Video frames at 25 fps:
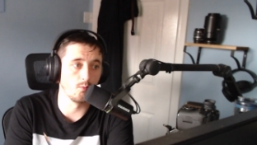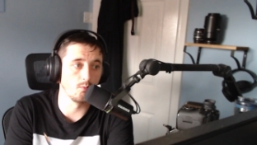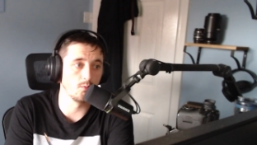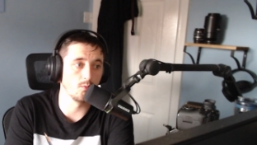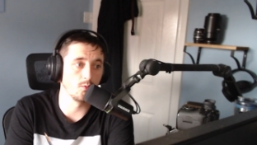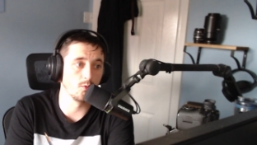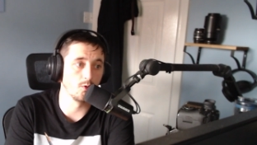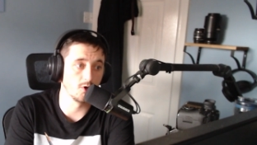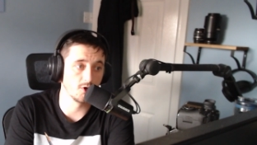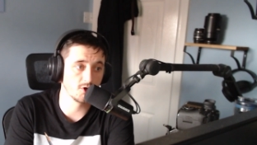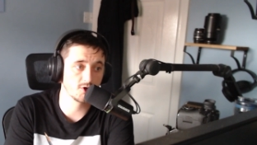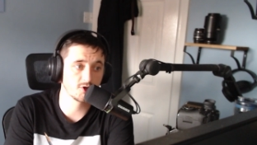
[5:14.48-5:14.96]

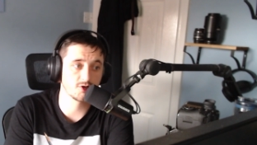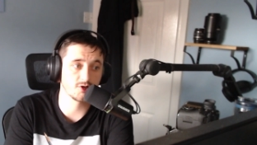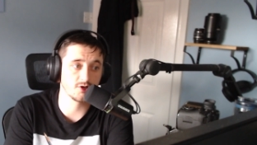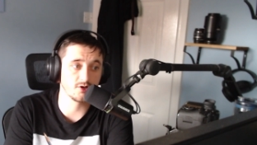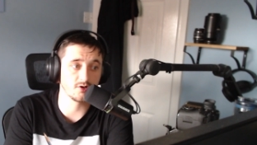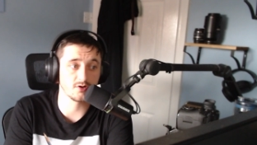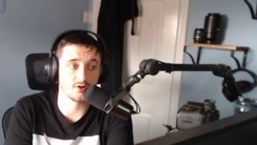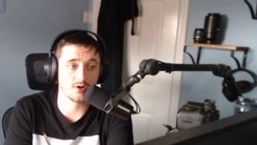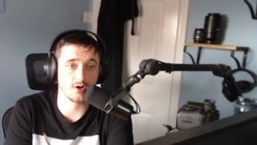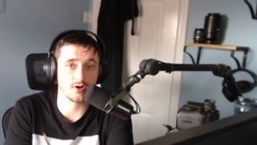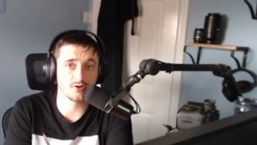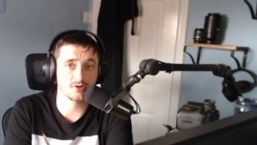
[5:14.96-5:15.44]
where the
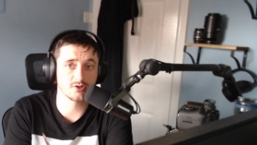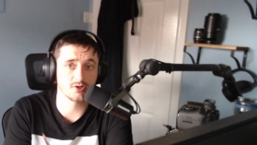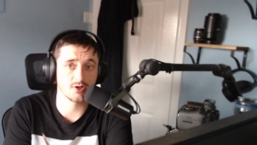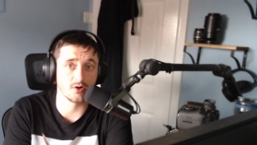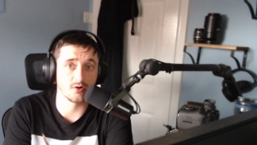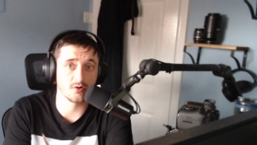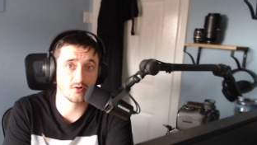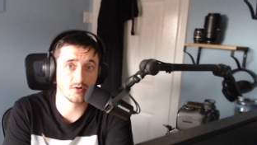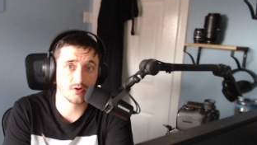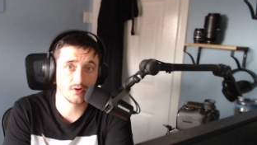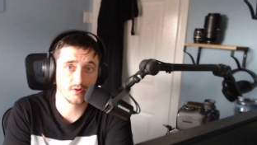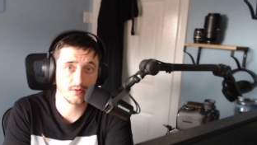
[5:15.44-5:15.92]
shutter got
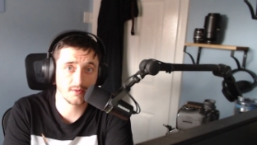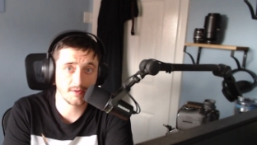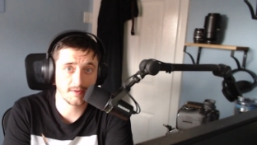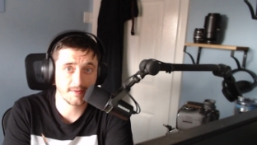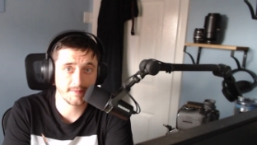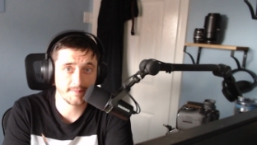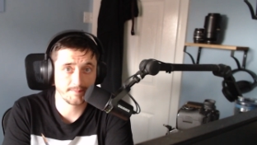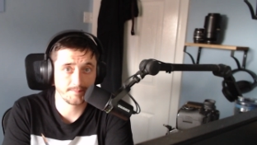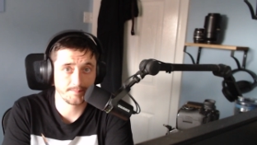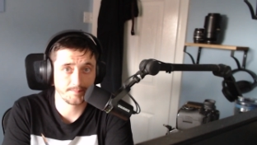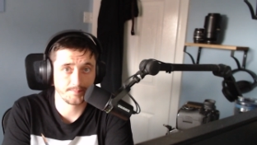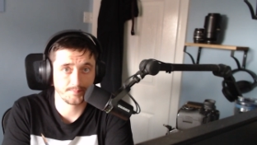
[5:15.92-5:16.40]
stuck
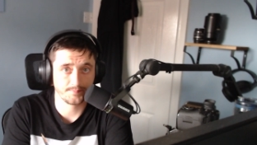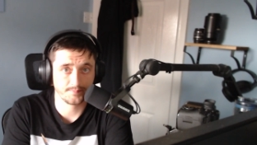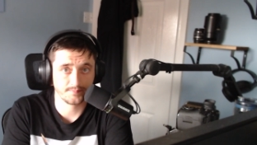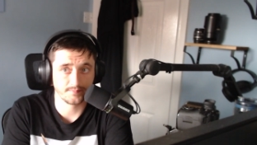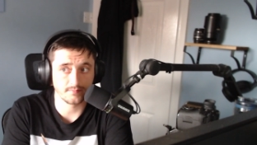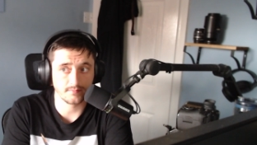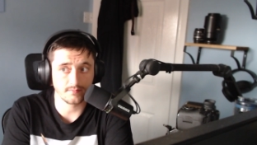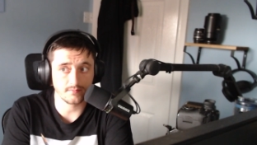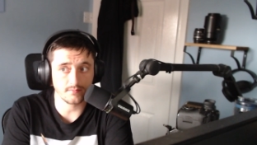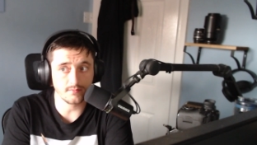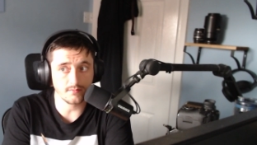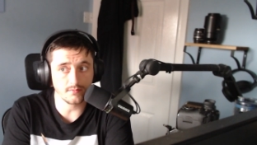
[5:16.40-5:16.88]

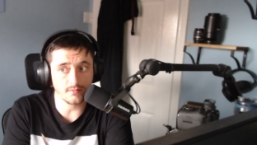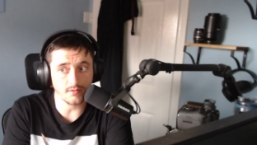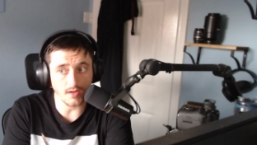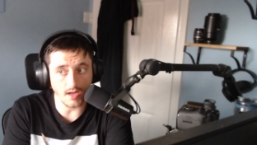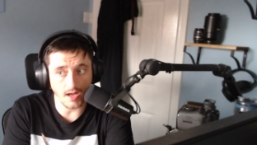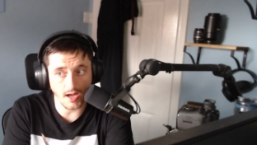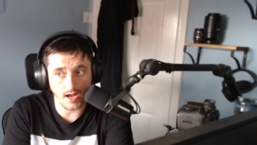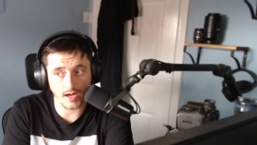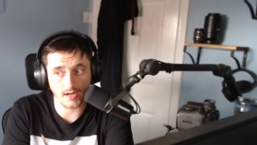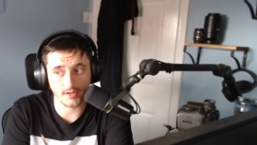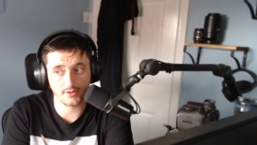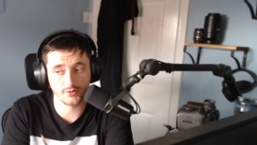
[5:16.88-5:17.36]

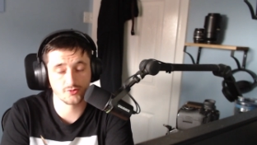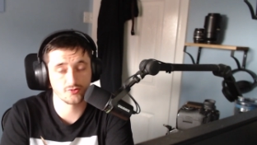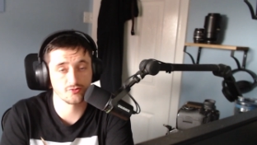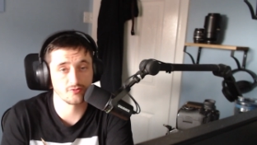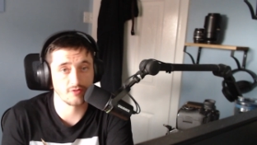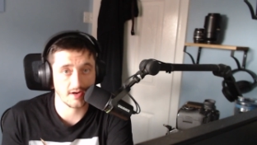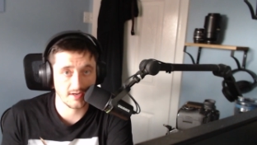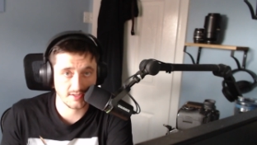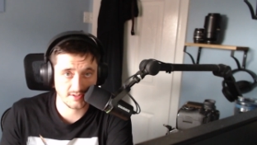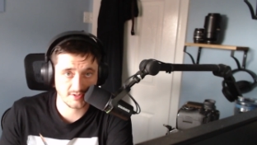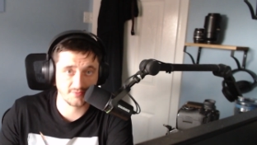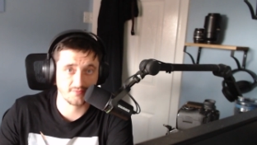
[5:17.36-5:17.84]
and
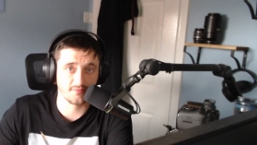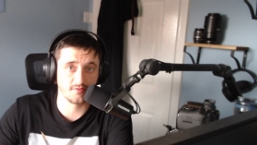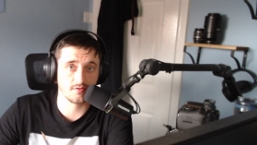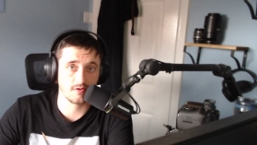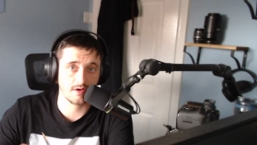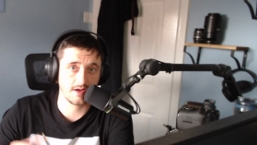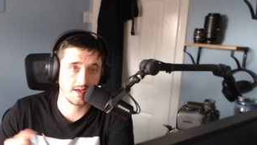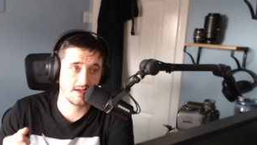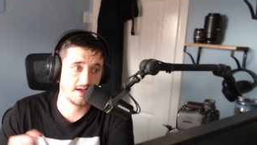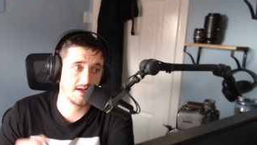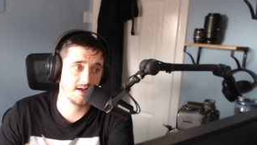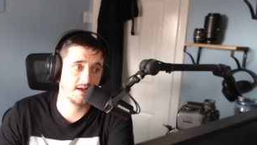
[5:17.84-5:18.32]
trying to
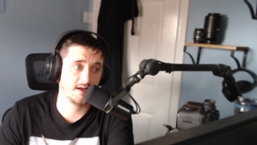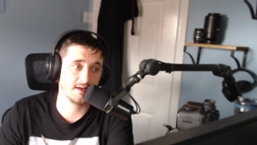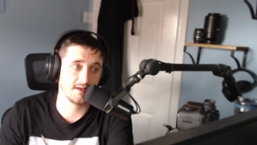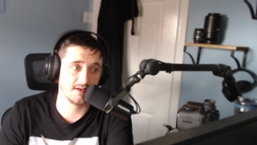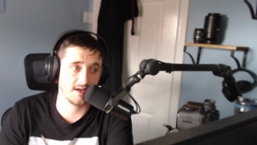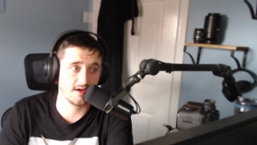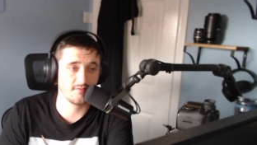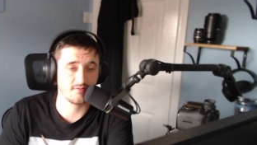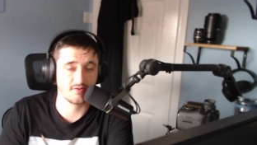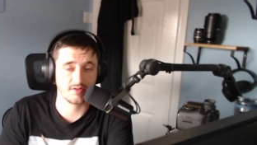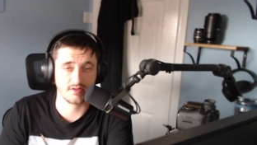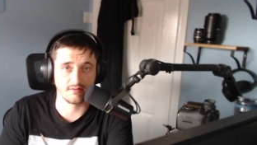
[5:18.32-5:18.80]
free it and
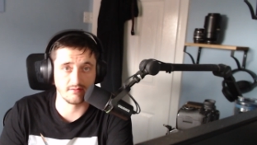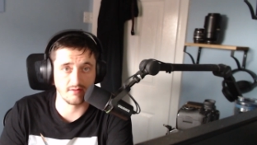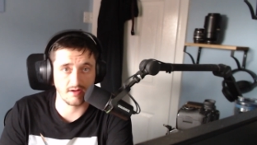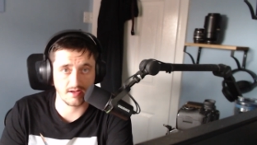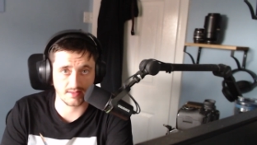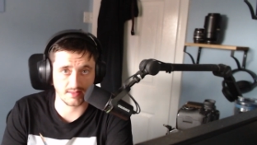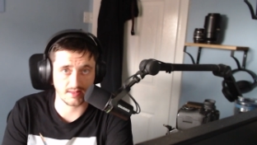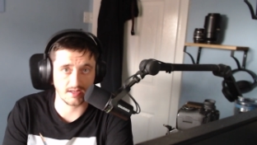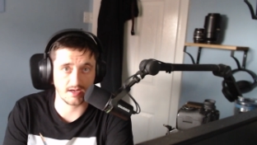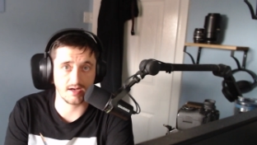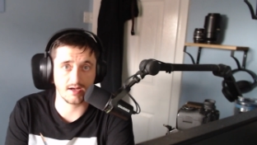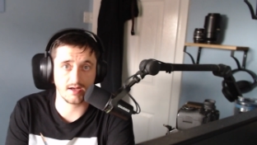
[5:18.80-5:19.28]
everything
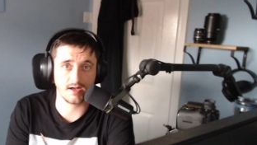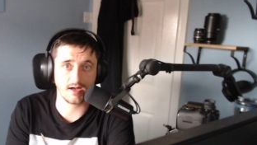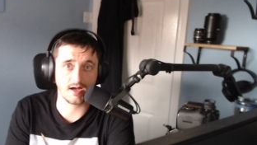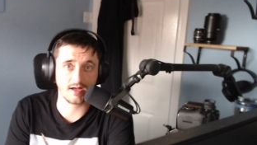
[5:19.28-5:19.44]
like that.